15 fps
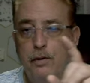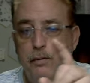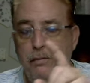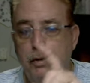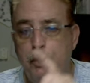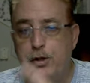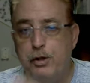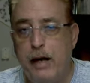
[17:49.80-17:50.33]

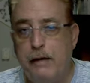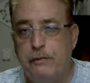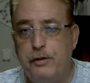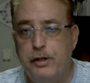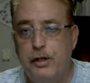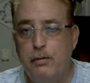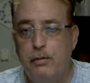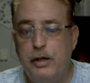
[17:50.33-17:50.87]
what you have to
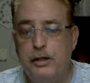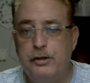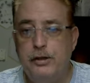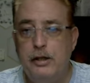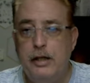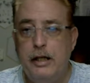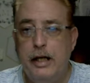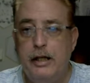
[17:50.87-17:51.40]
do is,
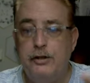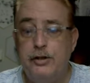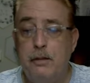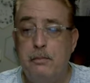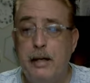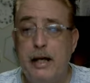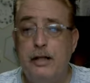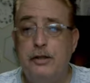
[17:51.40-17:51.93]
in
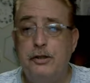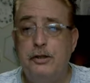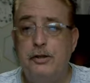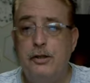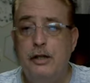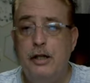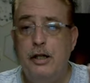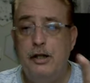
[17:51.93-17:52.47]
some
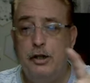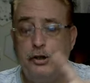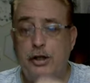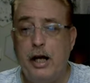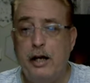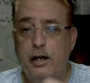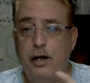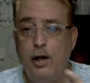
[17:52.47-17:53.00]
cases, you
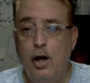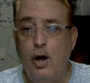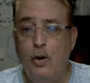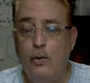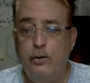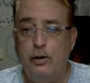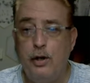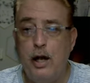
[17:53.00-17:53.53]
sign a
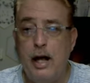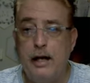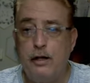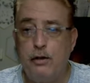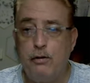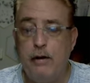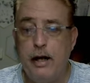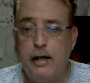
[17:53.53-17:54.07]
loan or a line
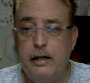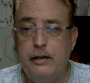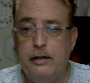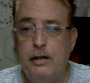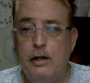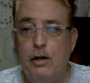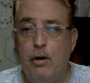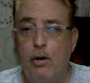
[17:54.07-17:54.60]
of credit,
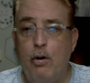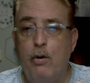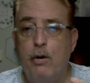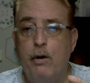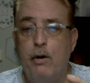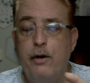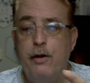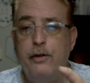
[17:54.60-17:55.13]

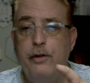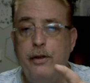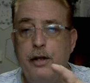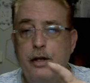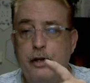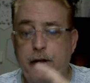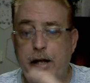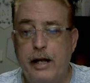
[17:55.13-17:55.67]
or
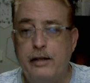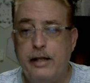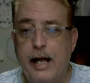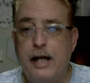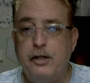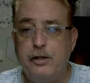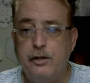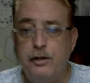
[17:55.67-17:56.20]
they
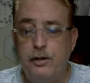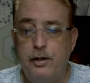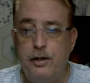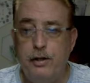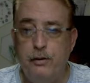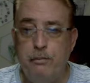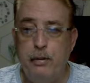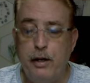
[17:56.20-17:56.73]
attach,
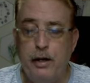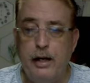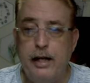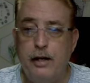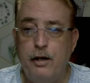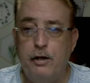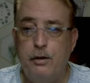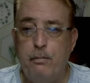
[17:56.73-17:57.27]
they put a
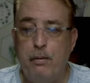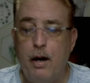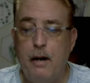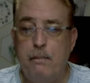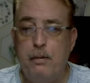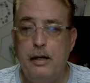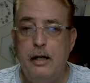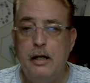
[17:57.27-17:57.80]
lien on your
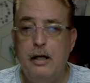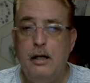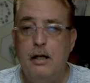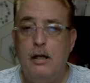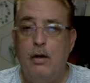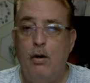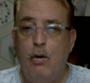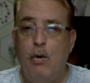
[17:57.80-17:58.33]
property,
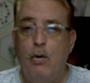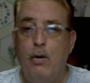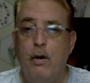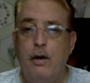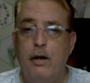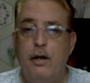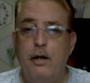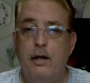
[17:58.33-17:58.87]

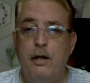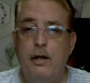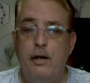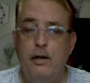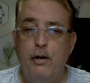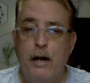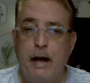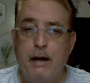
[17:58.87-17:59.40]
or
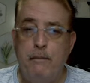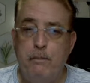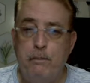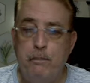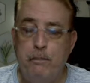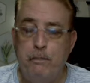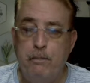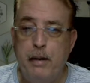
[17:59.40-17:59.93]
you have
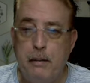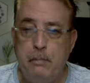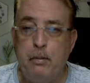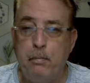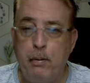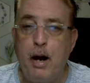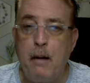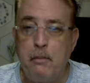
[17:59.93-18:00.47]
people
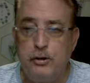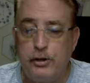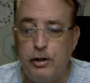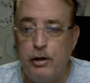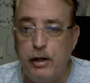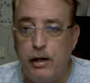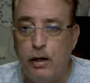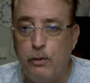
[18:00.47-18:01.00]

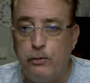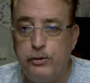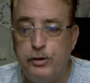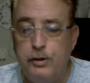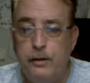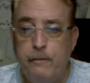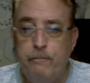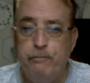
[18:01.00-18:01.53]
promissory
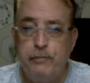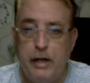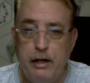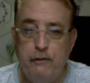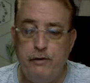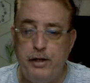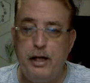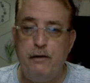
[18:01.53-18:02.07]
notes
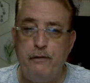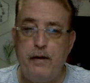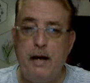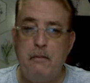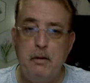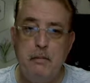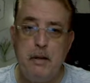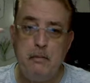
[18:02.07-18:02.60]
and 10
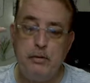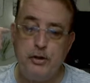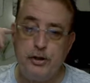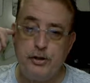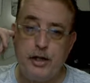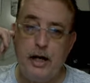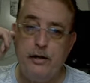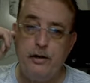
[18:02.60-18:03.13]
family members
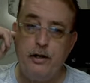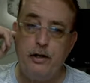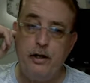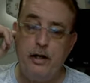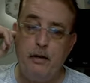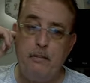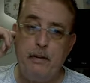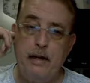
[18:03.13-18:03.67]
assigned, they're going to
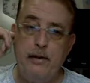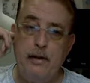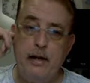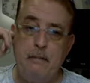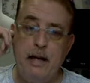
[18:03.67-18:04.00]
help pay that